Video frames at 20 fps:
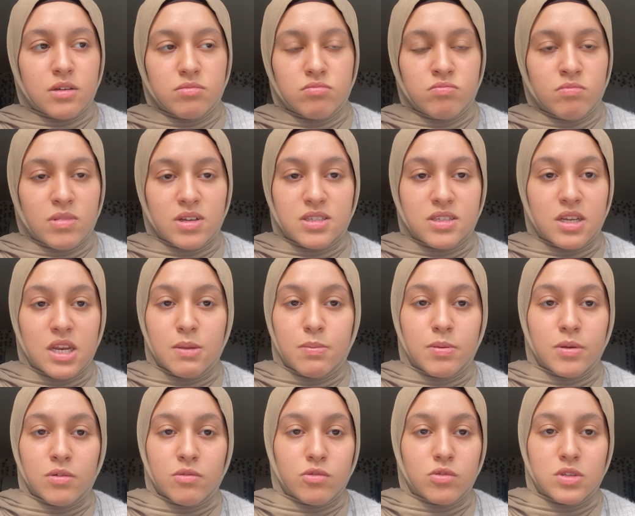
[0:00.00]
My
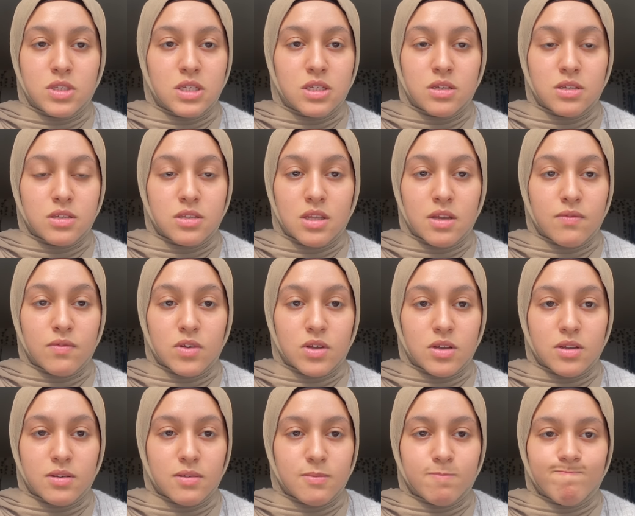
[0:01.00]
sleeping routine is
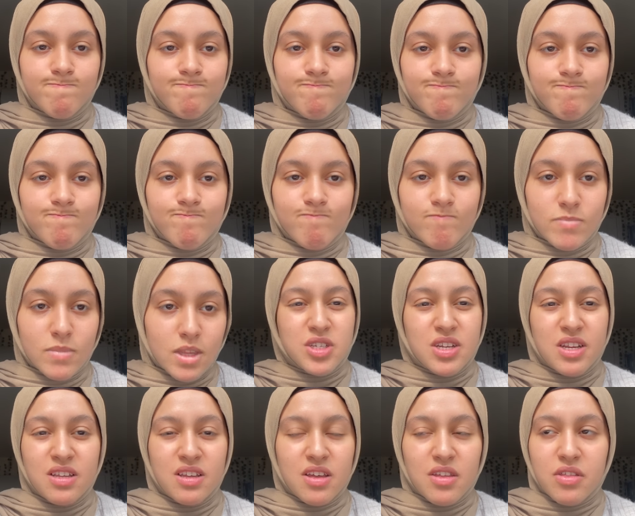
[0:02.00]
never,
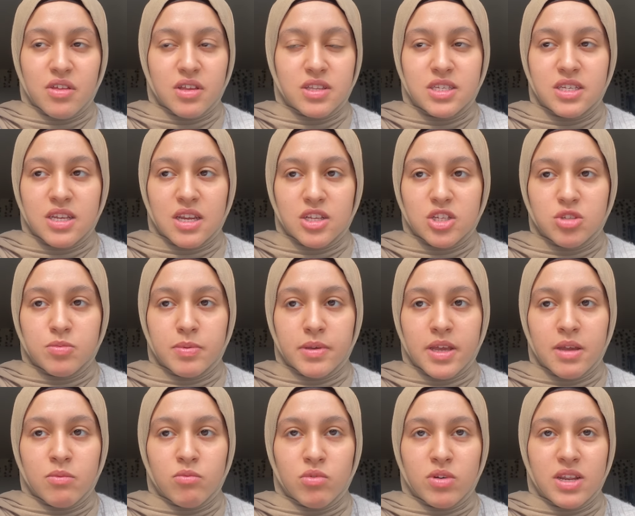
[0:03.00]
actually in year 13, I just
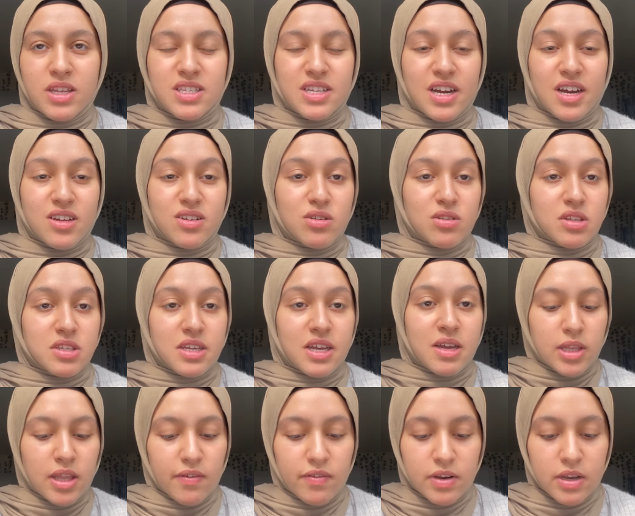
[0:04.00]
became really tired all the
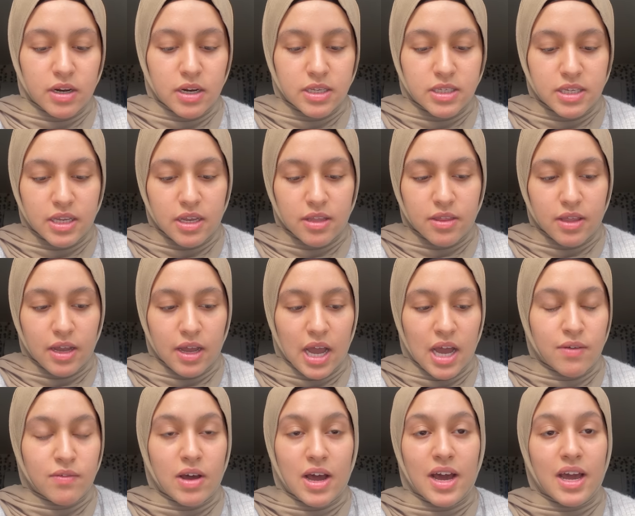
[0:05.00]
time. Definitely say that,
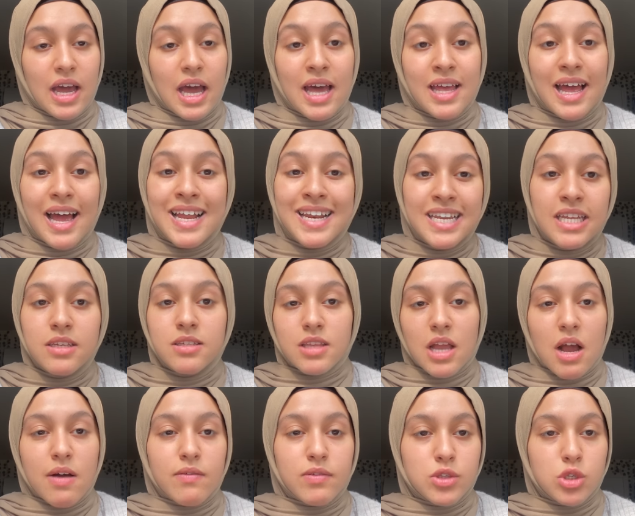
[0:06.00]
at least
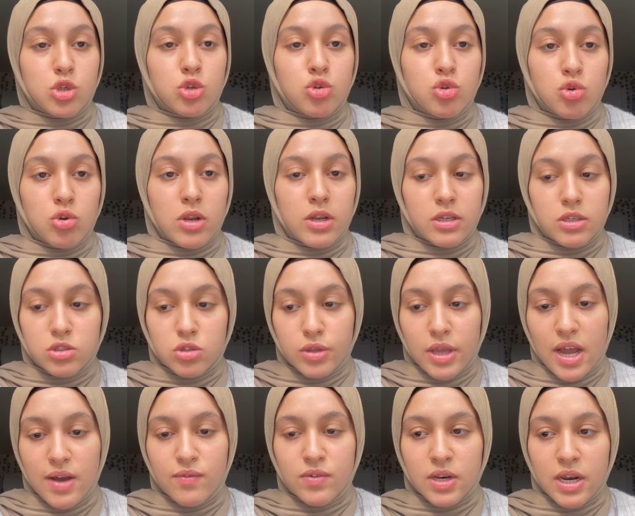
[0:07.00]
have a to-do list so you
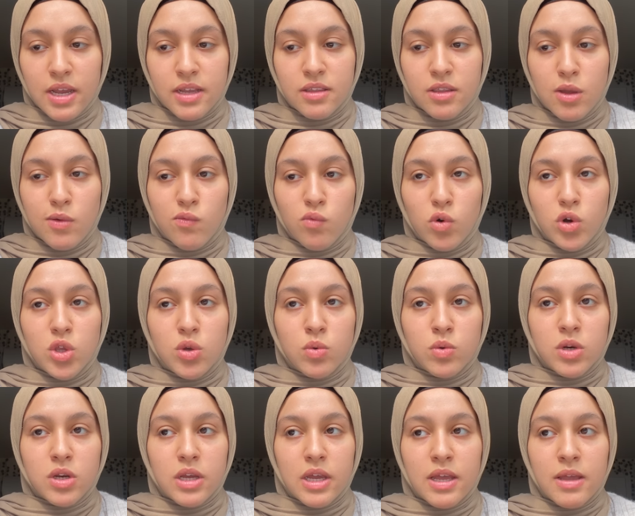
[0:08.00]
have an idea of what you
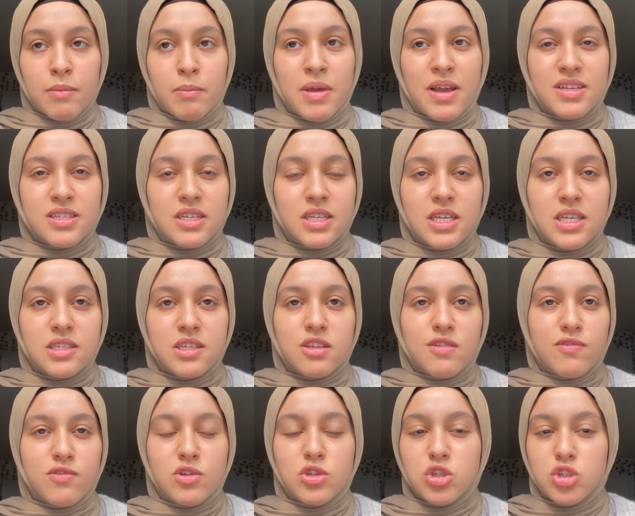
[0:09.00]
want. It makes it easy
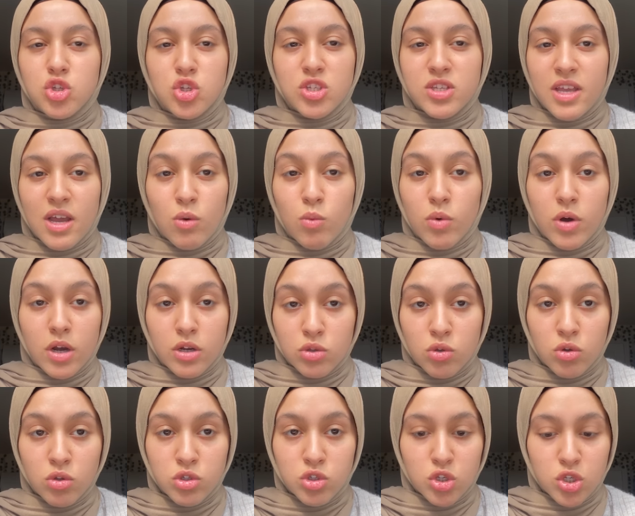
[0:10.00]
for you to just get work
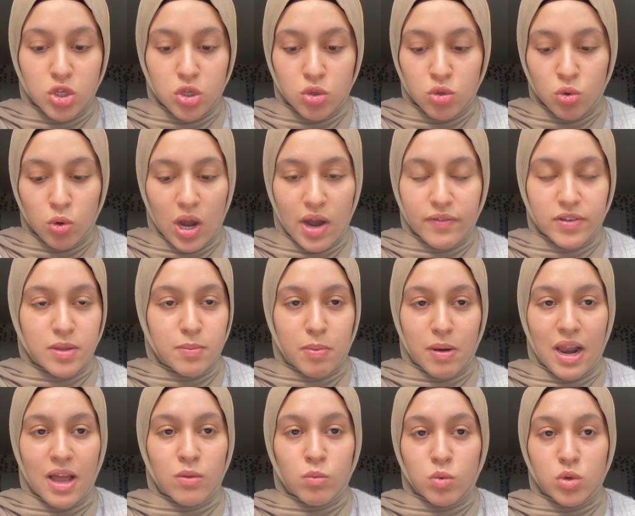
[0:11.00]
done so you don't have to
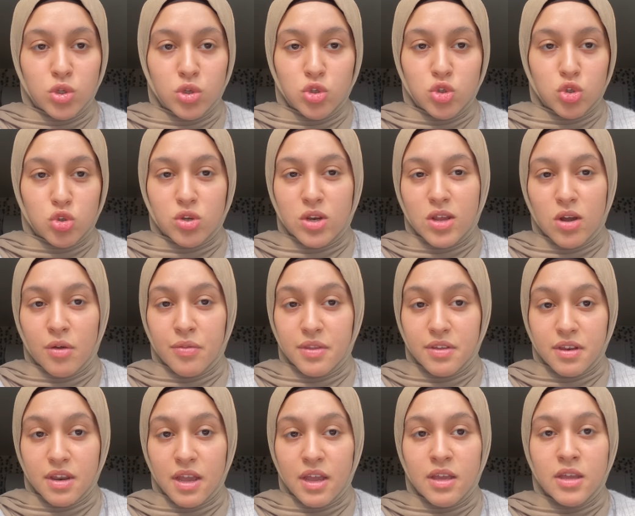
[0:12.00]
plan what you study on the
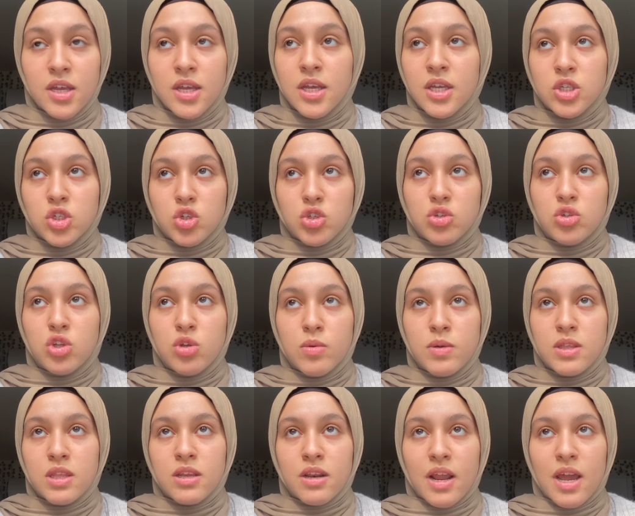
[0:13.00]
day. Just do
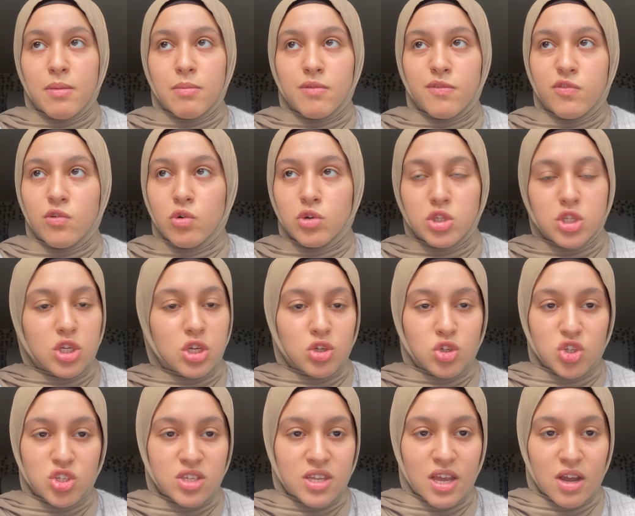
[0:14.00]
it the night before so you can
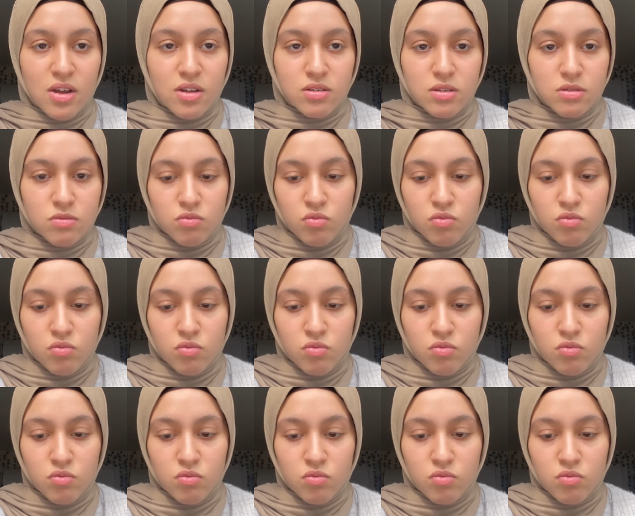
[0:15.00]
just get